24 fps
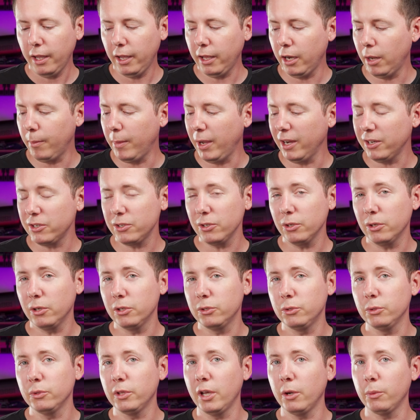and I'm actually
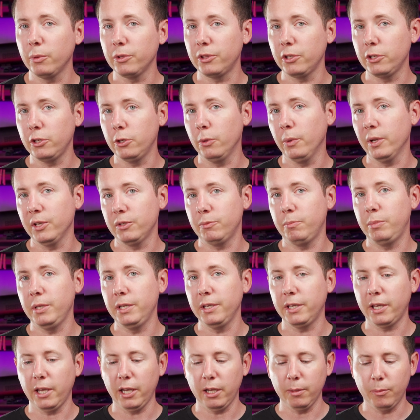going to do that with a
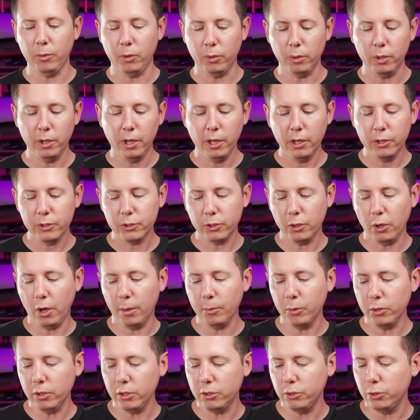USB cable. So
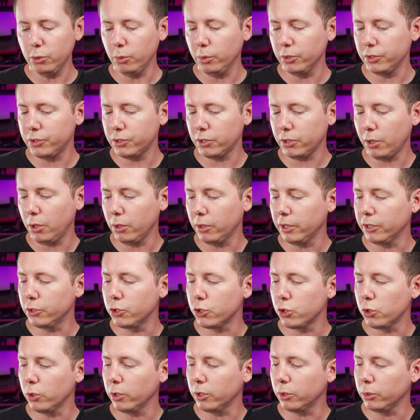I'm going to do what's called a
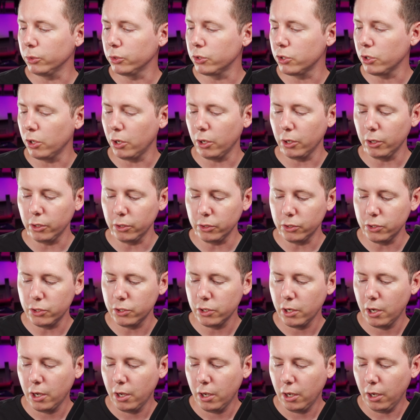trickle
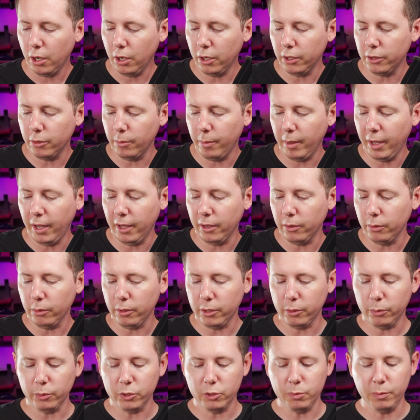charge on the
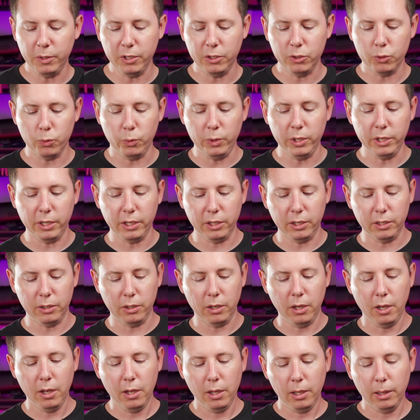battery, which means we
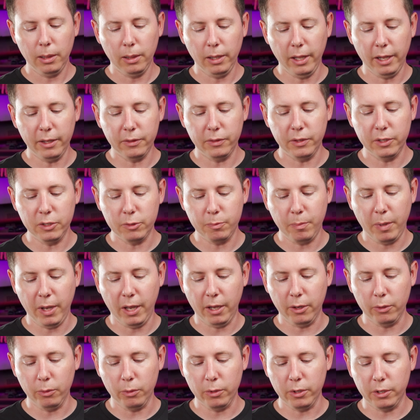can let this
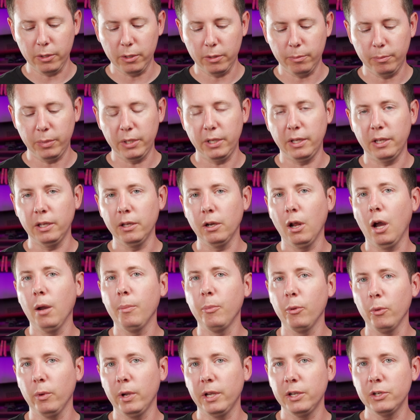battery be in
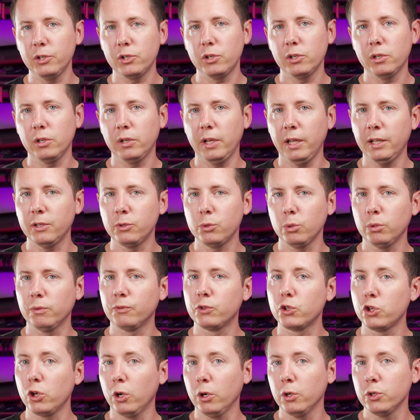operation and sort
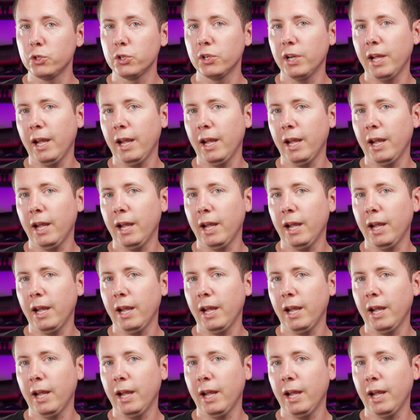of charge it